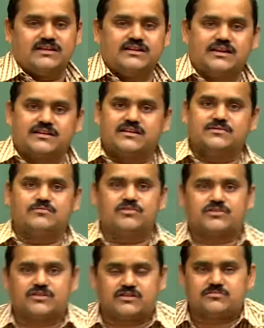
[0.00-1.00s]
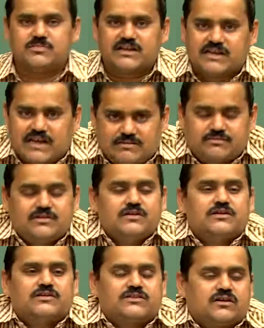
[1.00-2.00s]
electric motor
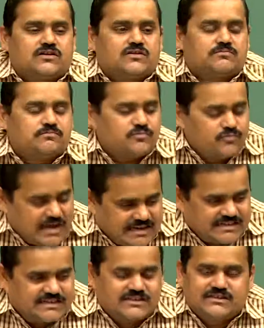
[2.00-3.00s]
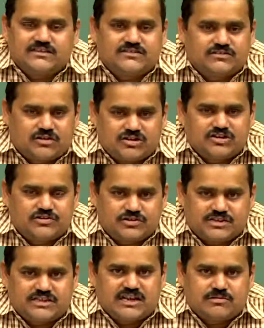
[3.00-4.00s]
the working is not in your
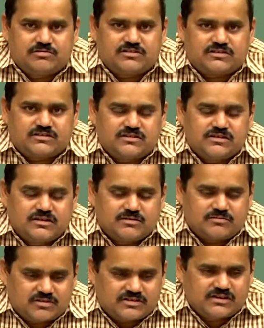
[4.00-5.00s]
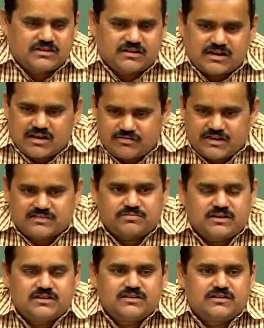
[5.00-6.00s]
syllabus, but still then I will
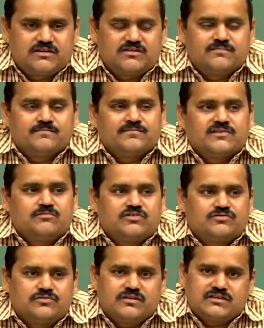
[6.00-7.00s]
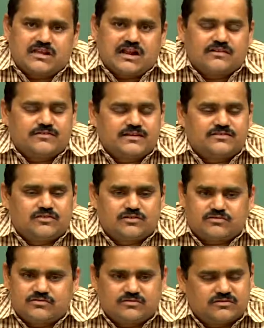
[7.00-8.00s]
explain here. But students are advised
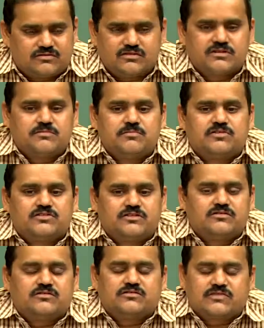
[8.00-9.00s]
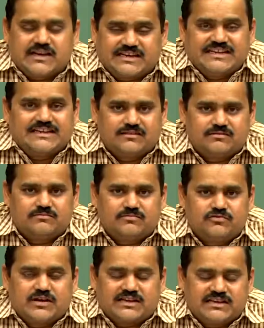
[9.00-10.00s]
not to remember the working
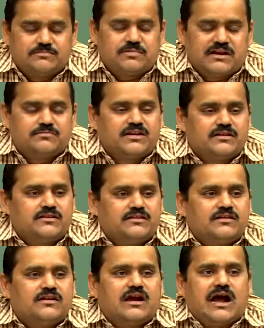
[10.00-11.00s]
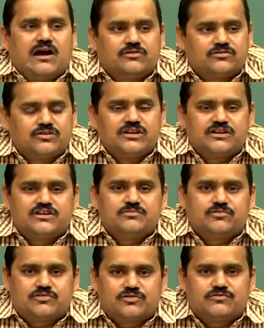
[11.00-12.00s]
part mainly, how the electric
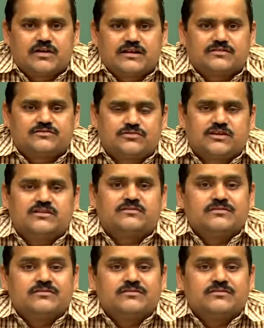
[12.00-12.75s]
motor works. Okay.